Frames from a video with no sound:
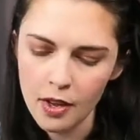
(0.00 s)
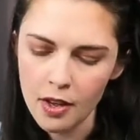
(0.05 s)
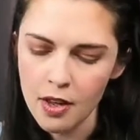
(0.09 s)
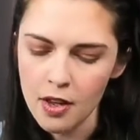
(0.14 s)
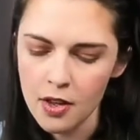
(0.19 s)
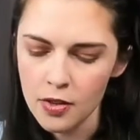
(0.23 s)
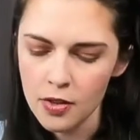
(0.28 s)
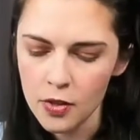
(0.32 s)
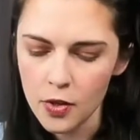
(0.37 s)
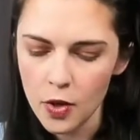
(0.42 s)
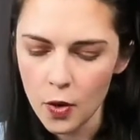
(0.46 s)

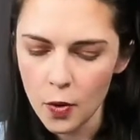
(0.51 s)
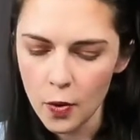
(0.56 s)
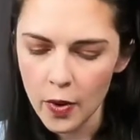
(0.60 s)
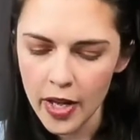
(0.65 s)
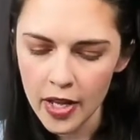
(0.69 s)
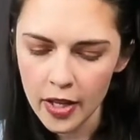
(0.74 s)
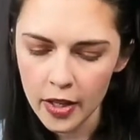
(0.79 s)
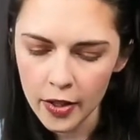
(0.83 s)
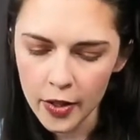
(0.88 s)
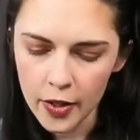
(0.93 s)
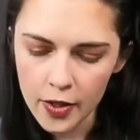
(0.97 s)
So
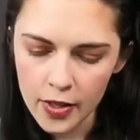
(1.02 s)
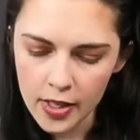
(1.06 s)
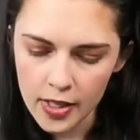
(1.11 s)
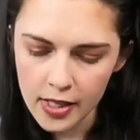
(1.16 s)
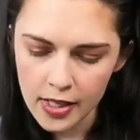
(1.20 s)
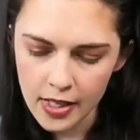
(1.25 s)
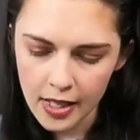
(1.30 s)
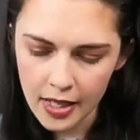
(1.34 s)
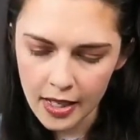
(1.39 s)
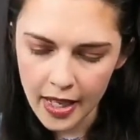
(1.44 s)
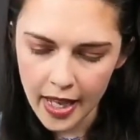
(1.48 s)
it
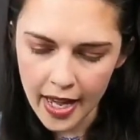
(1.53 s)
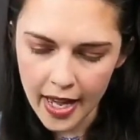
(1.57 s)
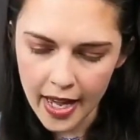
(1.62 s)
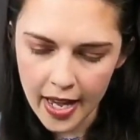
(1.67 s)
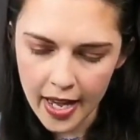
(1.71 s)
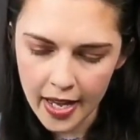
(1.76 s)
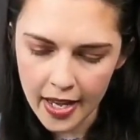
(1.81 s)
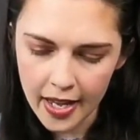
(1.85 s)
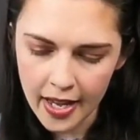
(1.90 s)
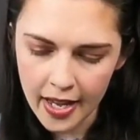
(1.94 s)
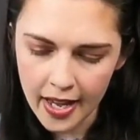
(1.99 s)
looks
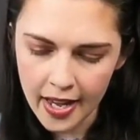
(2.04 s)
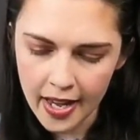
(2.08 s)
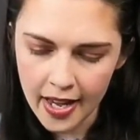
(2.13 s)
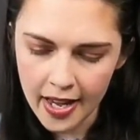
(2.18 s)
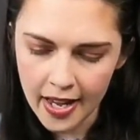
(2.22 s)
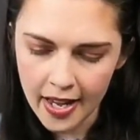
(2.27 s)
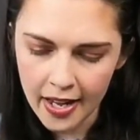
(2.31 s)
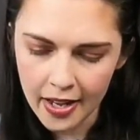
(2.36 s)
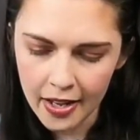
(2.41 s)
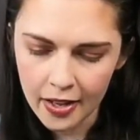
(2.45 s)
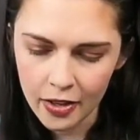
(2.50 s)
like
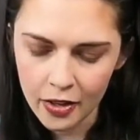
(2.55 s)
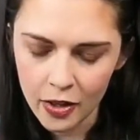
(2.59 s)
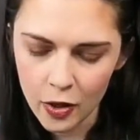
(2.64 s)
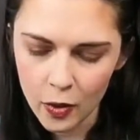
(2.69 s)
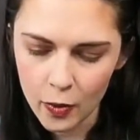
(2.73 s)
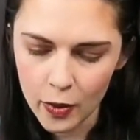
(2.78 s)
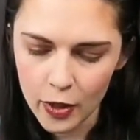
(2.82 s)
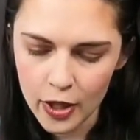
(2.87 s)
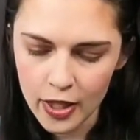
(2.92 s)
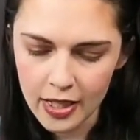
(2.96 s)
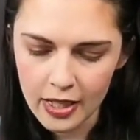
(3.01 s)
you
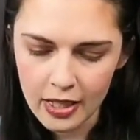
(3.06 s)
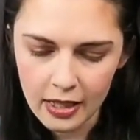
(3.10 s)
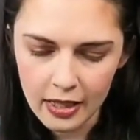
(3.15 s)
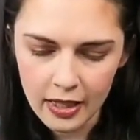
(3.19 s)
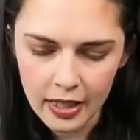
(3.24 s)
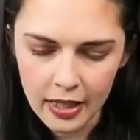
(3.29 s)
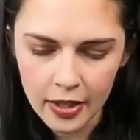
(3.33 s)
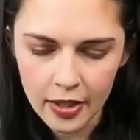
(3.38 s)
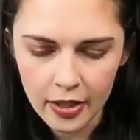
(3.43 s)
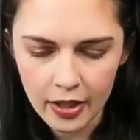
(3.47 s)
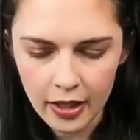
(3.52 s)
would just
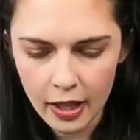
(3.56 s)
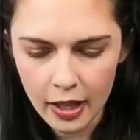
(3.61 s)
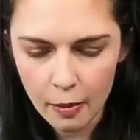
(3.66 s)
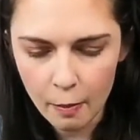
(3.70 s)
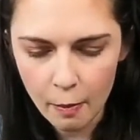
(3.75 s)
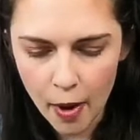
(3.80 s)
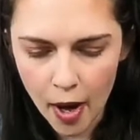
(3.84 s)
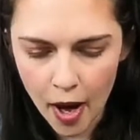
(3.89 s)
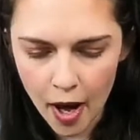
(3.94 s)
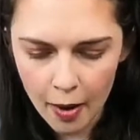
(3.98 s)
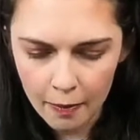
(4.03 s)
literally
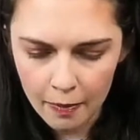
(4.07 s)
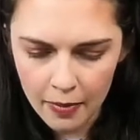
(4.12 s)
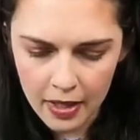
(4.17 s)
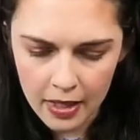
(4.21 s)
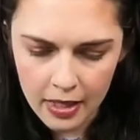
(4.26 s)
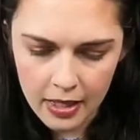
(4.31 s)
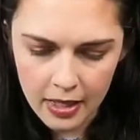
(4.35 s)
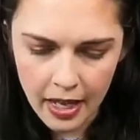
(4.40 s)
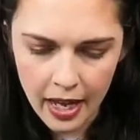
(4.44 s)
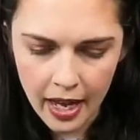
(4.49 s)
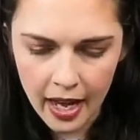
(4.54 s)
pop
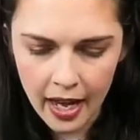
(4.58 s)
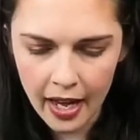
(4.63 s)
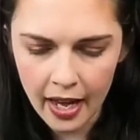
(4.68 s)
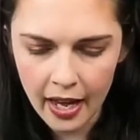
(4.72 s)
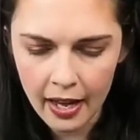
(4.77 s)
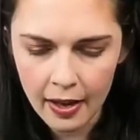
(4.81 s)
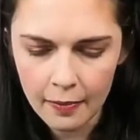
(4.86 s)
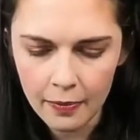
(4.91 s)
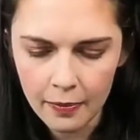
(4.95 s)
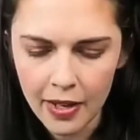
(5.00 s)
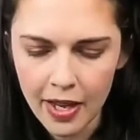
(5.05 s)
this
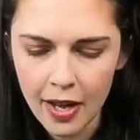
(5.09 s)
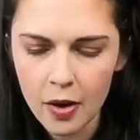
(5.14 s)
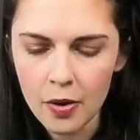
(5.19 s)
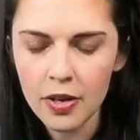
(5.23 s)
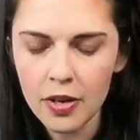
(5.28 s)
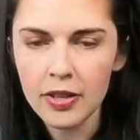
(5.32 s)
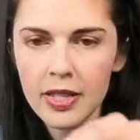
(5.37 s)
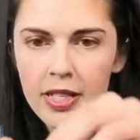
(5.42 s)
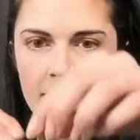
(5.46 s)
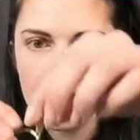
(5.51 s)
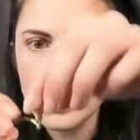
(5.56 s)
guy out
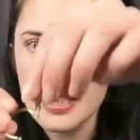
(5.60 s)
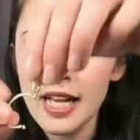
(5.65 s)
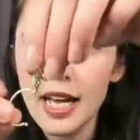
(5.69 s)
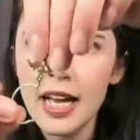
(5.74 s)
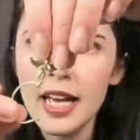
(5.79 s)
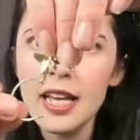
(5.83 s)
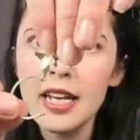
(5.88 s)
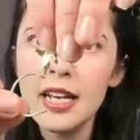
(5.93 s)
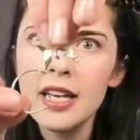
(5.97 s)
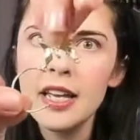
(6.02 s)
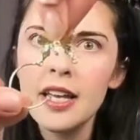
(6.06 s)
on this
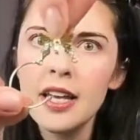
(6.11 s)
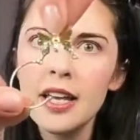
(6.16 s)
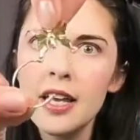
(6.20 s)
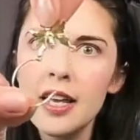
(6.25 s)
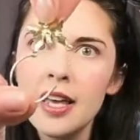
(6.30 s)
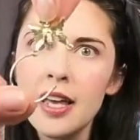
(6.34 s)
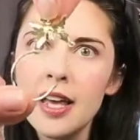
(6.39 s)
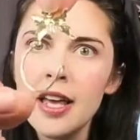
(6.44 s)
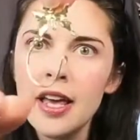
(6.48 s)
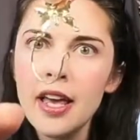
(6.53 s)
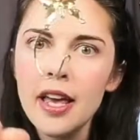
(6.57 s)
side,
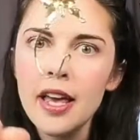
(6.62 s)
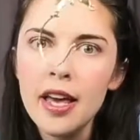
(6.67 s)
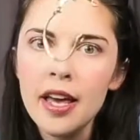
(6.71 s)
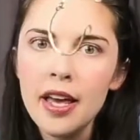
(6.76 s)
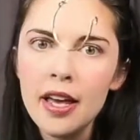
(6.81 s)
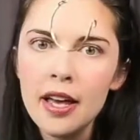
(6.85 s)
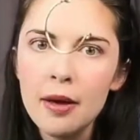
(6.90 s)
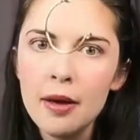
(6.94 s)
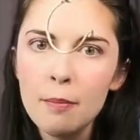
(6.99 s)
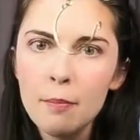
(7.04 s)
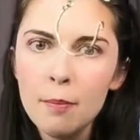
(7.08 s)

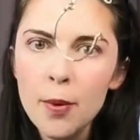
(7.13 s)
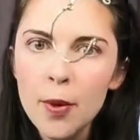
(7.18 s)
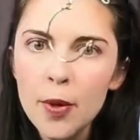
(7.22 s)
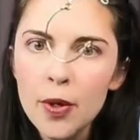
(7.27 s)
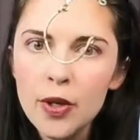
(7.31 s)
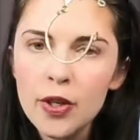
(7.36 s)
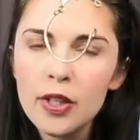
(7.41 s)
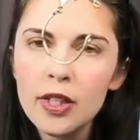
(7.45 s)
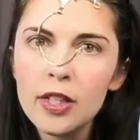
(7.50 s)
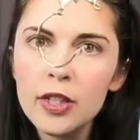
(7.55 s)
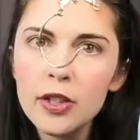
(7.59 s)
put
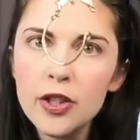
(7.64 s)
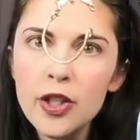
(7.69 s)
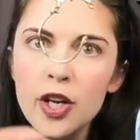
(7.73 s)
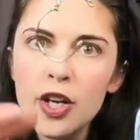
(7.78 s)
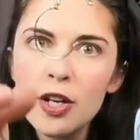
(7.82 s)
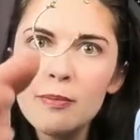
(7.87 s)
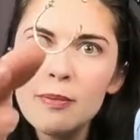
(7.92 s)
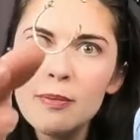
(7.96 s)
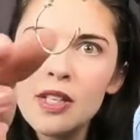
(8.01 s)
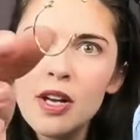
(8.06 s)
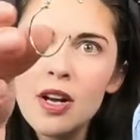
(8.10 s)
your little
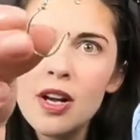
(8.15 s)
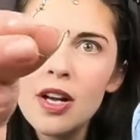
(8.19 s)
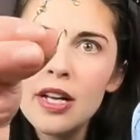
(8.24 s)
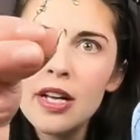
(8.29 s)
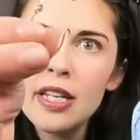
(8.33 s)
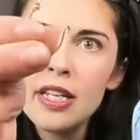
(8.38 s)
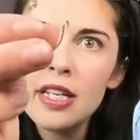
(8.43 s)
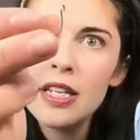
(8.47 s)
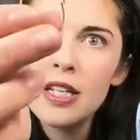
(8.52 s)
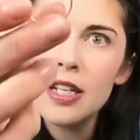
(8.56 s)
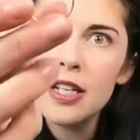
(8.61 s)
charms on
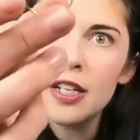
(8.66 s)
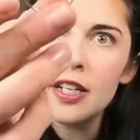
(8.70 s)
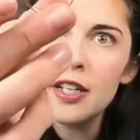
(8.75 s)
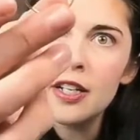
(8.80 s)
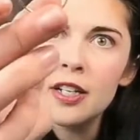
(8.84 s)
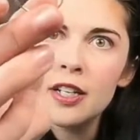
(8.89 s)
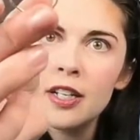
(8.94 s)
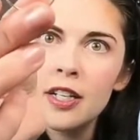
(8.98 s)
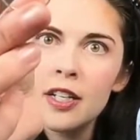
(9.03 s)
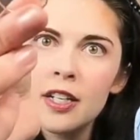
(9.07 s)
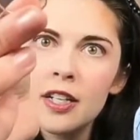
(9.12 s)

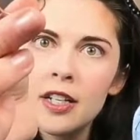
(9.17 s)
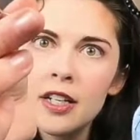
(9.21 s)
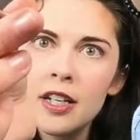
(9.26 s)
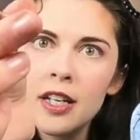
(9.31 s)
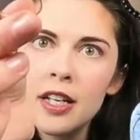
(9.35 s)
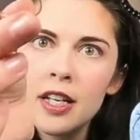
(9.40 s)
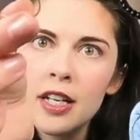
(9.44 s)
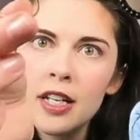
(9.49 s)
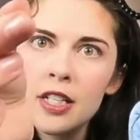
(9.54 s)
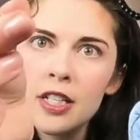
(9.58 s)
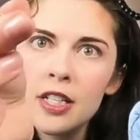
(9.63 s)
here,
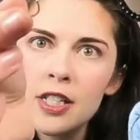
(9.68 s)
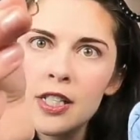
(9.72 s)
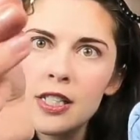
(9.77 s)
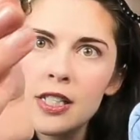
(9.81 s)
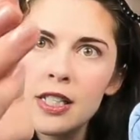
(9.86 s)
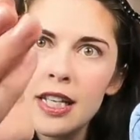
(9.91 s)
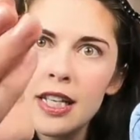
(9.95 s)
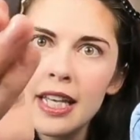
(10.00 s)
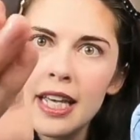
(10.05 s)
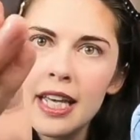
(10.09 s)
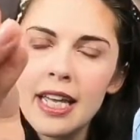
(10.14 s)

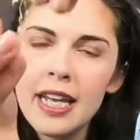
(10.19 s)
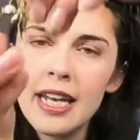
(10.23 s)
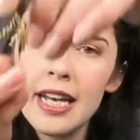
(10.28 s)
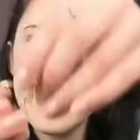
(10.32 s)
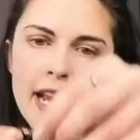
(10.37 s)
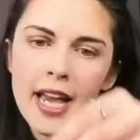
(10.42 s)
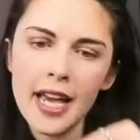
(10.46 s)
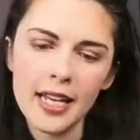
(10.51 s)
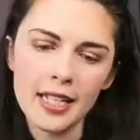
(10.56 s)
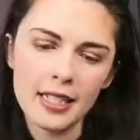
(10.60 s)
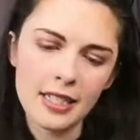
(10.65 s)
just
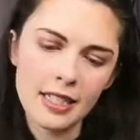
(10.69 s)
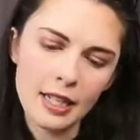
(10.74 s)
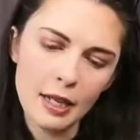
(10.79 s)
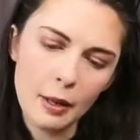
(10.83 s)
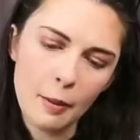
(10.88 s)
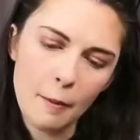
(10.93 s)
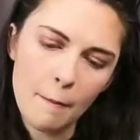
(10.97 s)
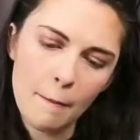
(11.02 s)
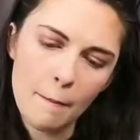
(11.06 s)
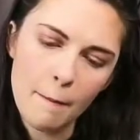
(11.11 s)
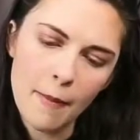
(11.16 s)
connect
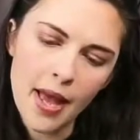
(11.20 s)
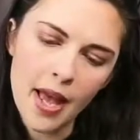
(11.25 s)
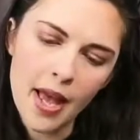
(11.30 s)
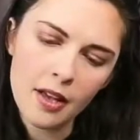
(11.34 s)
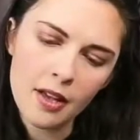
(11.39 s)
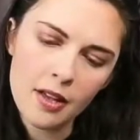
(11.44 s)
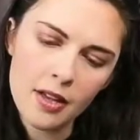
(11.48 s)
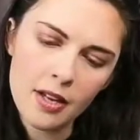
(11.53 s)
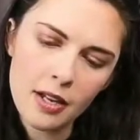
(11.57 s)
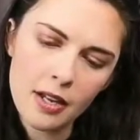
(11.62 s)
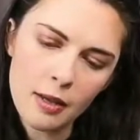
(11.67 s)
it
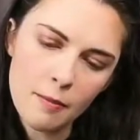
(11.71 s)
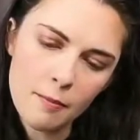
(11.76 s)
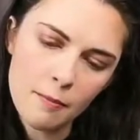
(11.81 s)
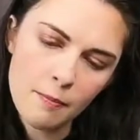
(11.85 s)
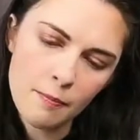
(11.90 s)
back on up.